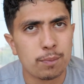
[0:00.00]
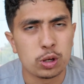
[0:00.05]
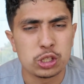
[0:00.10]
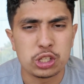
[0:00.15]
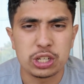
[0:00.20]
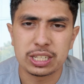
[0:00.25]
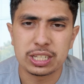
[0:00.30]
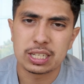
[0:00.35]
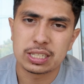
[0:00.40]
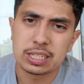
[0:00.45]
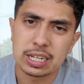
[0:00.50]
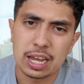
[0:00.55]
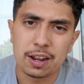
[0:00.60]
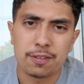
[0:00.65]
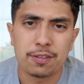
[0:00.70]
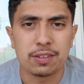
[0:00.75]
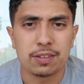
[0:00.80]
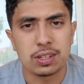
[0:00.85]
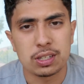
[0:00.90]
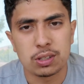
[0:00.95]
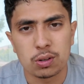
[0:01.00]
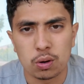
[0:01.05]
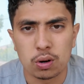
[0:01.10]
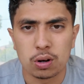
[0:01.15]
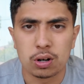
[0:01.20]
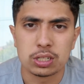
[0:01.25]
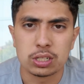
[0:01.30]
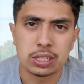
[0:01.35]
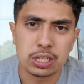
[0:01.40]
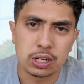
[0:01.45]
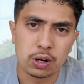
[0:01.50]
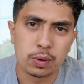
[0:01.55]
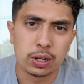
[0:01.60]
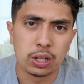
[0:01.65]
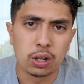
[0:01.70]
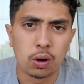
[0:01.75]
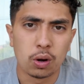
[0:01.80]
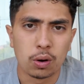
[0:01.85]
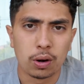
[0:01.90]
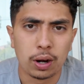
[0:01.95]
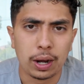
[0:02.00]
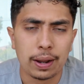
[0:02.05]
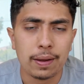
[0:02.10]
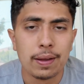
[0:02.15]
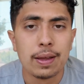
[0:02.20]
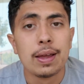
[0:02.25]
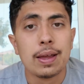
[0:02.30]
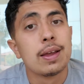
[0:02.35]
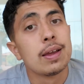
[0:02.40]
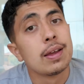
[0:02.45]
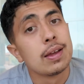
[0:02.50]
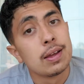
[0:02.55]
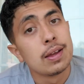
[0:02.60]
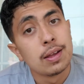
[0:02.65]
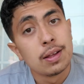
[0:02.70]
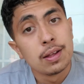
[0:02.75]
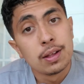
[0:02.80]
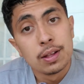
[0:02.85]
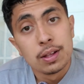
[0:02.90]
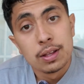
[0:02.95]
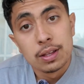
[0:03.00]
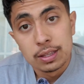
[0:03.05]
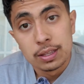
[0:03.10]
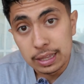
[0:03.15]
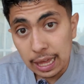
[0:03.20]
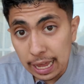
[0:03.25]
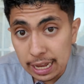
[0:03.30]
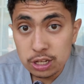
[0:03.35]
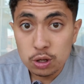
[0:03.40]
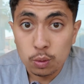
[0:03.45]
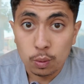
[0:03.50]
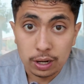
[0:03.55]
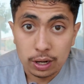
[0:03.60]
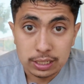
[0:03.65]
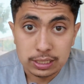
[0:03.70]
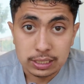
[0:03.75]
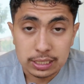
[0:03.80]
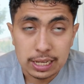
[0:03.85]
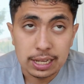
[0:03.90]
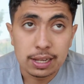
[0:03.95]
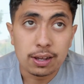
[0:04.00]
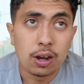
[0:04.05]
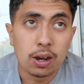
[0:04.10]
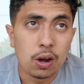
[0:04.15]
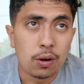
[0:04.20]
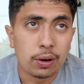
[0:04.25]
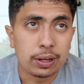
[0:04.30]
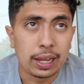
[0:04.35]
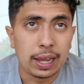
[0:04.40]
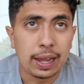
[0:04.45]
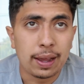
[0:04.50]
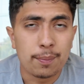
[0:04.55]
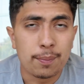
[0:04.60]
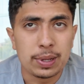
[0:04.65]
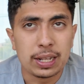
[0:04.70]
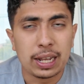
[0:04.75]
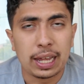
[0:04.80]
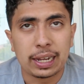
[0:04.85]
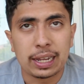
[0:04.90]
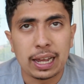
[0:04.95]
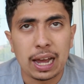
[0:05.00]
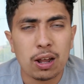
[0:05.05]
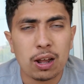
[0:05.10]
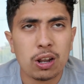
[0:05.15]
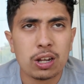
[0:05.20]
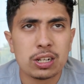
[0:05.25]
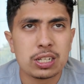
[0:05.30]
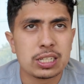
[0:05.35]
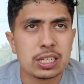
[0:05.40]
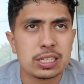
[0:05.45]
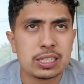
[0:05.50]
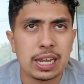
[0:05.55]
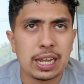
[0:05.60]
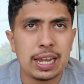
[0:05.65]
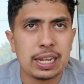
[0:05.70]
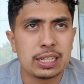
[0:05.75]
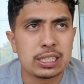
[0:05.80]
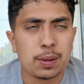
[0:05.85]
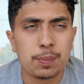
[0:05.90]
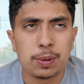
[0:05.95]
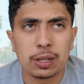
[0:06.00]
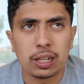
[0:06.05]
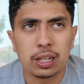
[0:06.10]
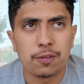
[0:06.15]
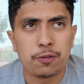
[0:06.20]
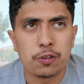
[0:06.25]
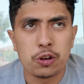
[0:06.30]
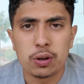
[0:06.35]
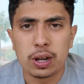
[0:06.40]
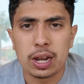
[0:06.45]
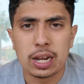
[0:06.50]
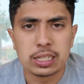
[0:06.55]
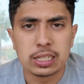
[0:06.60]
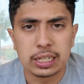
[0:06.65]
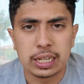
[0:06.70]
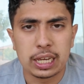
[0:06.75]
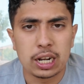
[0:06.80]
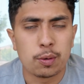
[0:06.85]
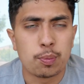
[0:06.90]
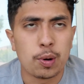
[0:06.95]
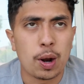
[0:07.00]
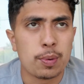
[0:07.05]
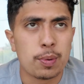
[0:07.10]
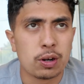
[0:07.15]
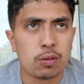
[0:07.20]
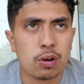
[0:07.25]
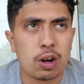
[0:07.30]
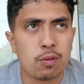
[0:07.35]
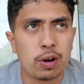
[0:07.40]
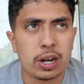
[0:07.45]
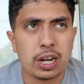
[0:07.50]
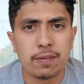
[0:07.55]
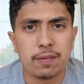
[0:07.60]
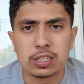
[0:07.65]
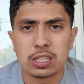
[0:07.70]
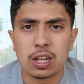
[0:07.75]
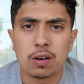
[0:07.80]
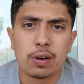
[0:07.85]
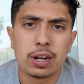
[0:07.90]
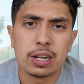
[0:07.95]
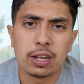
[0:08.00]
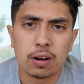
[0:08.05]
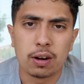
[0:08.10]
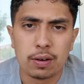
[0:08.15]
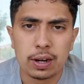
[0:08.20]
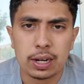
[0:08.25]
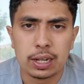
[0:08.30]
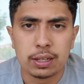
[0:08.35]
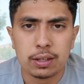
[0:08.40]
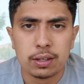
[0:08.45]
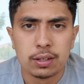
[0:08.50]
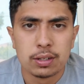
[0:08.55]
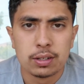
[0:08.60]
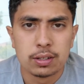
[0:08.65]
Once you get to 10, 15 doors, we lower it. Then you want to see, okay, I mean, like, how long does it take typically for you guys to get a property rent ready if it's not ready already?